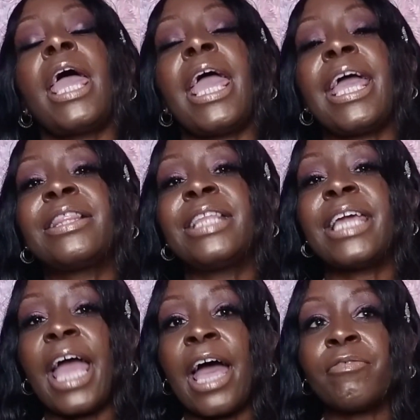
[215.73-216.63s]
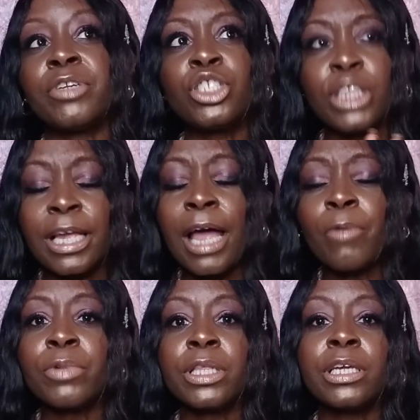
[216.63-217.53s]
And the average, they
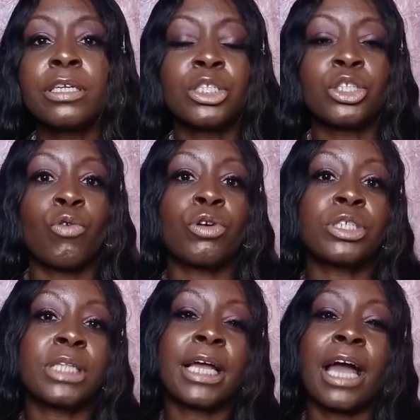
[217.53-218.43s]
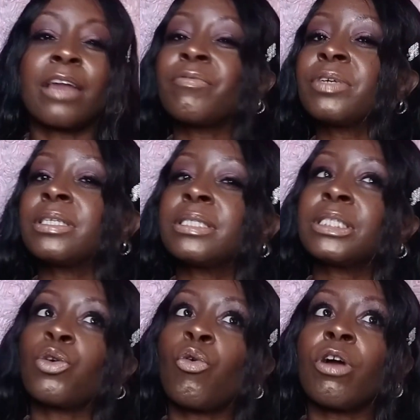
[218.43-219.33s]
got really good scores. Like out of a
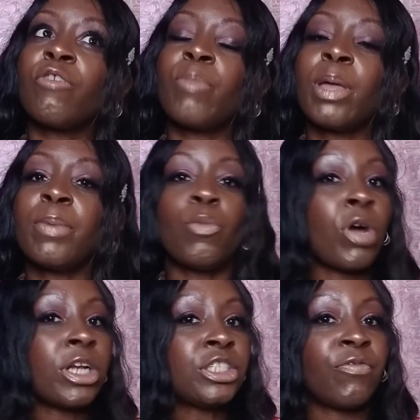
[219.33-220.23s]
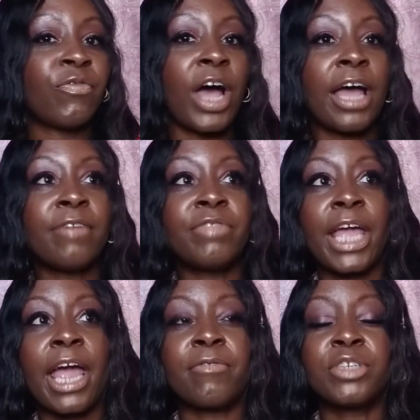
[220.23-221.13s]
score of maybe 1 to 5,
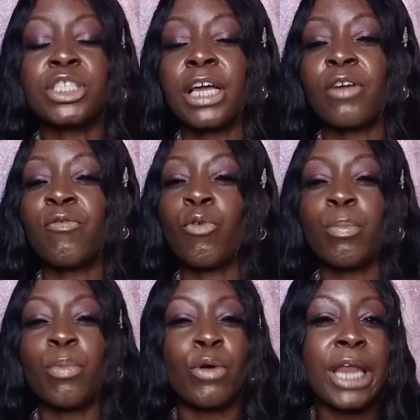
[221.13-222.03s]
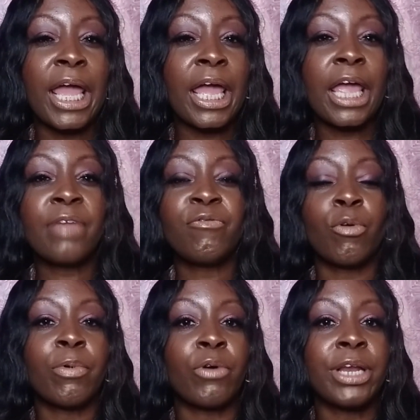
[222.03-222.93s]
they averaged like a 4.8,
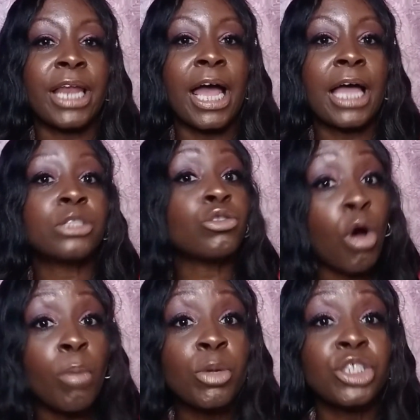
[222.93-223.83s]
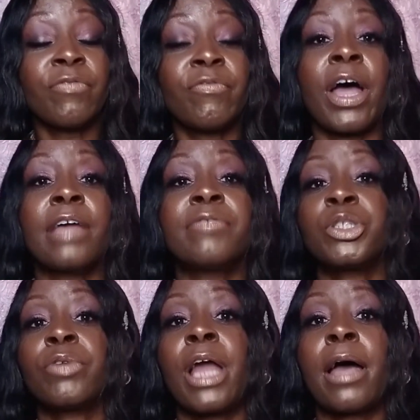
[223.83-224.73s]
4.9, so almost a 5,
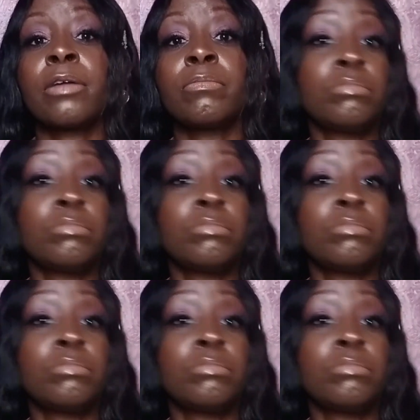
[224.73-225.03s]
so not